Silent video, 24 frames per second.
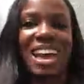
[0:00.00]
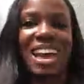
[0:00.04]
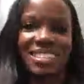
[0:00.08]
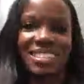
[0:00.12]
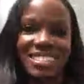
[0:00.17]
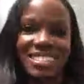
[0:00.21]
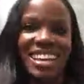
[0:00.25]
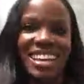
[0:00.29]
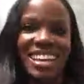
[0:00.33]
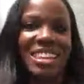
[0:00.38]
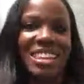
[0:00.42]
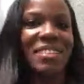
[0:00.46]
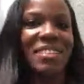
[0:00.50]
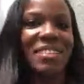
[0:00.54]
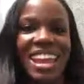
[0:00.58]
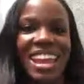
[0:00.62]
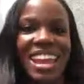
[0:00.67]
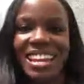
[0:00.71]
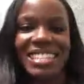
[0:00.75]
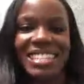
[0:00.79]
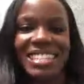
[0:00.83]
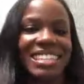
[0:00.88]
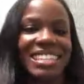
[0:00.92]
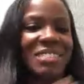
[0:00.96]
I love Latoya.
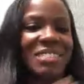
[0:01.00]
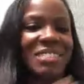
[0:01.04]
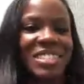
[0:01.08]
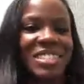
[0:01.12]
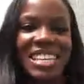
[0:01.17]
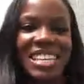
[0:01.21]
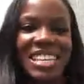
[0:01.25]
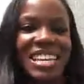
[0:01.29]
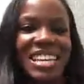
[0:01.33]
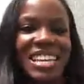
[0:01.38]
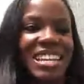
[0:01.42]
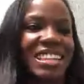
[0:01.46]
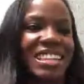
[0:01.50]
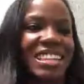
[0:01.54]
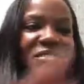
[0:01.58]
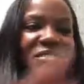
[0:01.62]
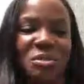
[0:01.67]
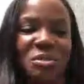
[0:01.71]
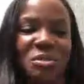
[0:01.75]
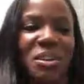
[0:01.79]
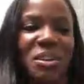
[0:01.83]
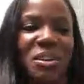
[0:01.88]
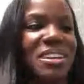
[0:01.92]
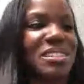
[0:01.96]
So they
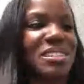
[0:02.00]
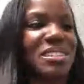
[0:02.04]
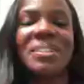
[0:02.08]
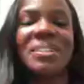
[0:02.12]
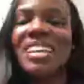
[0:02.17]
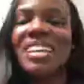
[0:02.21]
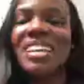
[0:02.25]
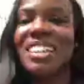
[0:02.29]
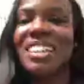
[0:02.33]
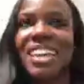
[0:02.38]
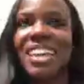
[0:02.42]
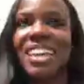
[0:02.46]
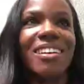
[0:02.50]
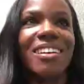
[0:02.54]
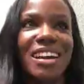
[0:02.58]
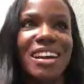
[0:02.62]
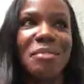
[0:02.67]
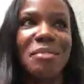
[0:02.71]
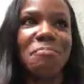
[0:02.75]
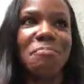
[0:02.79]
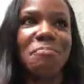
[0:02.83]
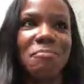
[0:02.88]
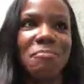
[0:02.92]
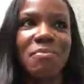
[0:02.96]
are, um, they, I
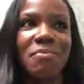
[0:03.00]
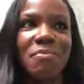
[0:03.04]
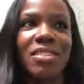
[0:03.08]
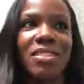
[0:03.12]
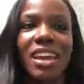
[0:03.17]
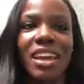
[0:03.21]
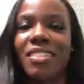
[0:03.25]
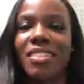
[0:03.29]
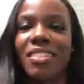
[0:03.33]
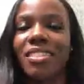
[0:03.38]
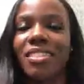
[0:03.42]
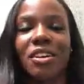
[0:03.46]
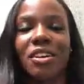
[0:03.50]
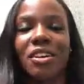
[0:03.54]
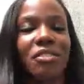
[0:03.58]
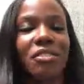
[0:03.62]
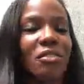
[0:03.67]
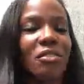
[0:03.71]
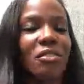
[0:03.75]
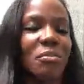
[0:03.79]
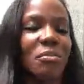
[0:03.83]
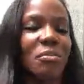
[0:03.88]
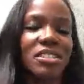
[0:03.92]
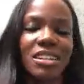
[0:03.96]
think they're great
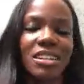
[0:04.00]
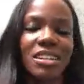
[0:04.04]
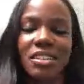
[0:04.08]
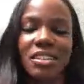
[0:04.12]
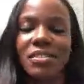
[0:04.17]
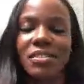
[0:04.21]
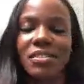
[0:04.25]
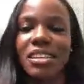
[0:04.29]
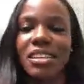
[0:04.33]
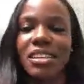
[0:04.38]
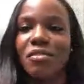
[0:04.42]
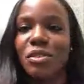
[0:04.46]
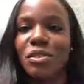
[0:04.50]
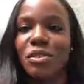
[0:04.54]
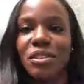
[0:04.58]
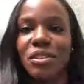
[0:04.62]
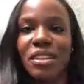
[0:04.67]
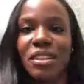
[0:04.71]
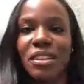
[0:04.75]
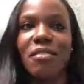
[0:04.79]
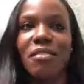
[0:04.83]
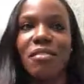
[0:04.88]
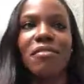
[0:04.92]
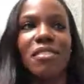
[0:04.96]
representatives of this of
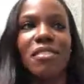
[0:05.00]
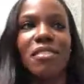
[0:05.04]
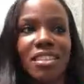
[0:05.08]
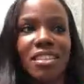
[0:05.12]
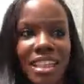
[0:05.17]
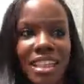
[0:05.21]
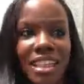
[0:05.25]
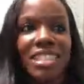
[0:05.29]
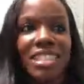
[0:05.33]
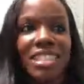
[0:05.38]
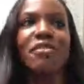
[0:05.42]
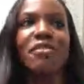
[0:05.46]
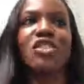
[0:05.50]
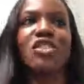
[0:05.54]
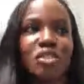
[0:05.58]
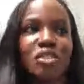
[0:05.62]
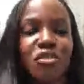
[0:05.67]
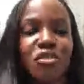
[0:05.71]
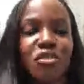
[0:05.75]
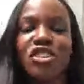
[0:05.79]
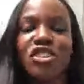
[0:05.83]
that division for sure.